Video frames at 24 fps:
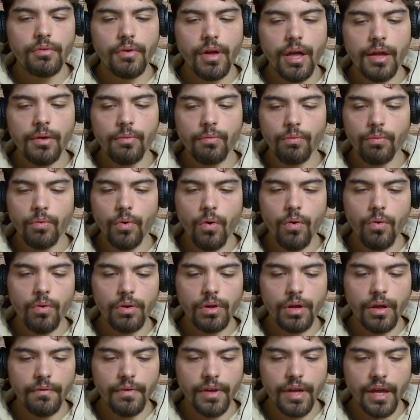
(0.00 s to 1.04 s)
a
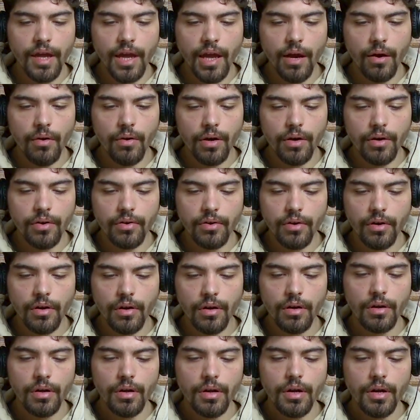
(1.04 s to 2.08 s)
role of a character
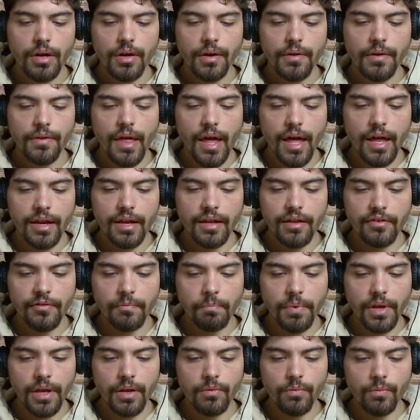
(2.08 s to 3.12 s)
that has
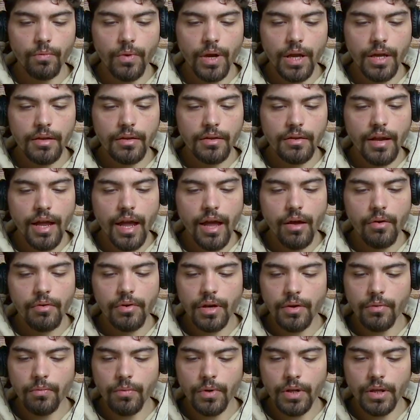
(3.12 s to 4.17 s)
been written down
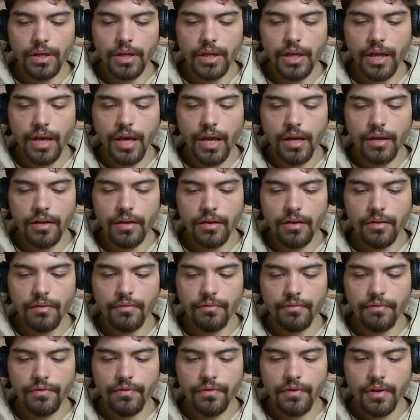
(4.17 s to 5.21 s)
and really kind
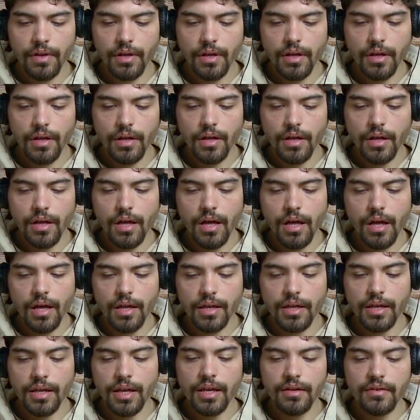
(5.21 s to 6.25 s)
of
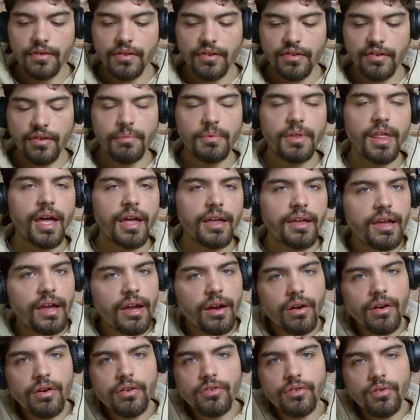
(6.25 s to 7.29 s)
get into some of that
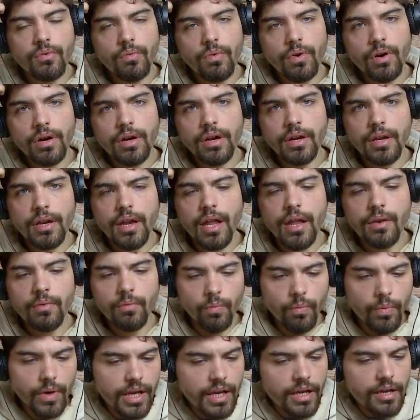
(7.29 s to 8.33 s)
character work
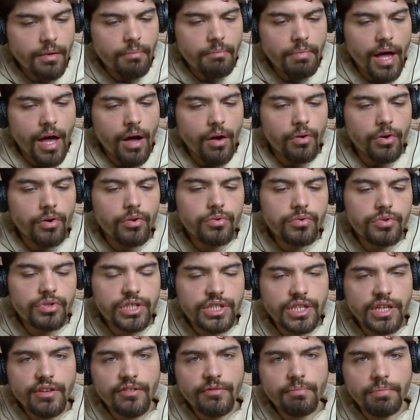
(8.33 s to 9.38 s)
and read about who
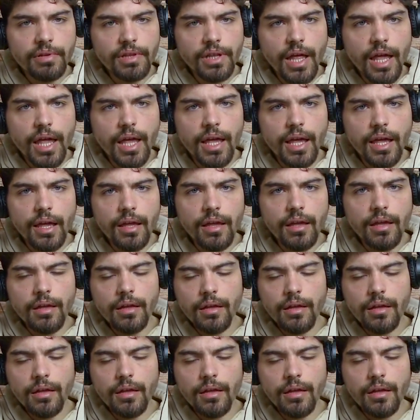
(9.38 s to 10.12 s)
she's playing.